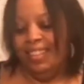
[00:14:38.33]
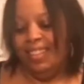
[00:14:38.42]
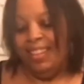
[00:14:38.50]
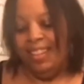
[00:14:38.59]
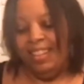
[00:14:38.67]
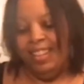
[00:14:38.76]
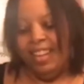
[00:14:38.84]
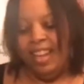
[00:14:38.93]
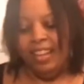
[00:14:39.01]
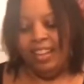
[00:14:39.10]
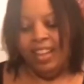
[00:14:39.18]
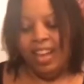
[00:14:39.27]
And then
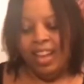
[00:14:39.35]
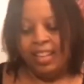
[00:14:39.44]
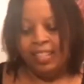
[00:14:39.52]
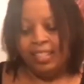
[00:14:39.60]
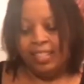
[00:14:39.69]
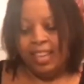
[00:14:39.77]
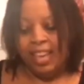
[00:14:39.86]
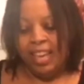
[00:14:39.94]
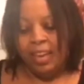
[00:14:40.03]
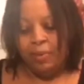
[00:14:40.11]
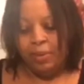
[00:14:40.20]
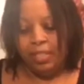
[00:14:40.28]
that last
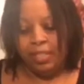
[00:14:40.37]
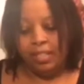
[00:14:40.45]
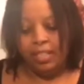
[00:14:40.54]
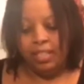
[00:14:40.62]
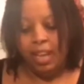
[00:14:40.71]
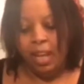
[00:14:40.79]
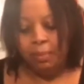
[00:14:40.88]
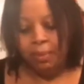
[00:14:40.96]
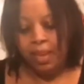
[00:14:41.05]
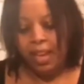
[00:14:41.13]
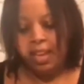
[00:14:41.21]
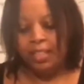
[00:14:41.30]
cake, which is the top
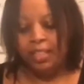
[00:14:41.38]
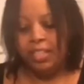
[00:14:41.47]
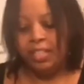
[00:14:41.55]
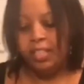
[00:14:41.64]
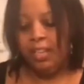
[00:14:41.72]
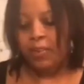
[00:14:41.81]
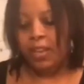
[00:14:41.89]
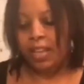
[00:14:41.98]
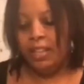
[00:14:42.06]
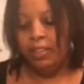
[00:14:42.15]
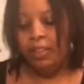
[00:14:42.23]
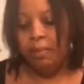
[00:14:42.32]
cake, just so it
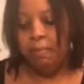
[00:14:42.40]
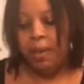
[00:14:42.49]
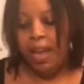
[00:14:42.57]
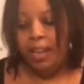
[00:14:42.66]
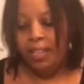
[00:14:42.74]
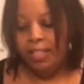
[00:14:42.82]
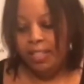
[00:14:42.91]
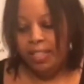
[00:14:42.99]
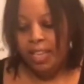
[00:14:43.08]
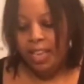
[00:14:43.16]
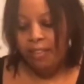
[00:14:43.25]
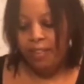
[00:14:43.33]
can look balanced
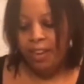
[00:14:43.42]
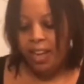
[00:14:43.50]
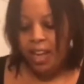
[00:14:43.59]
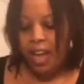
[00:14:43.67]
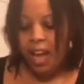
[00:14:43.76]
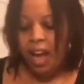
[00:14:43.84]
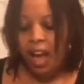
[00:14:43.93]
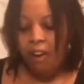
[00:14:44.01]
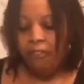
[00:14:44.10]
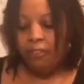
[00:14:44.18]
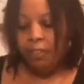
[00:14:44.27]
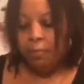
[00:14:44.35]
and even, I'll
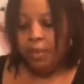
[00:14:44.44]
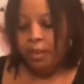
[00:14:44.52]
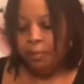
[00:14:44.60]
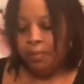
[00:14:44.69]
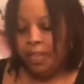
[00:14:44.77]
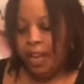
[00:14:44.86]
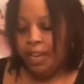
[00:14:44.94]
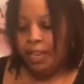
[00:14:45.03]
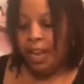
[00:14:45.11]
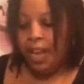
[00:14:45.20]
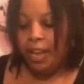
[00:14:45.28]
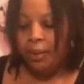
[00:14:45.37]
flip it upside
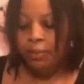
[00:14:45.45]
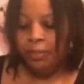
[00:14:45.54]
down.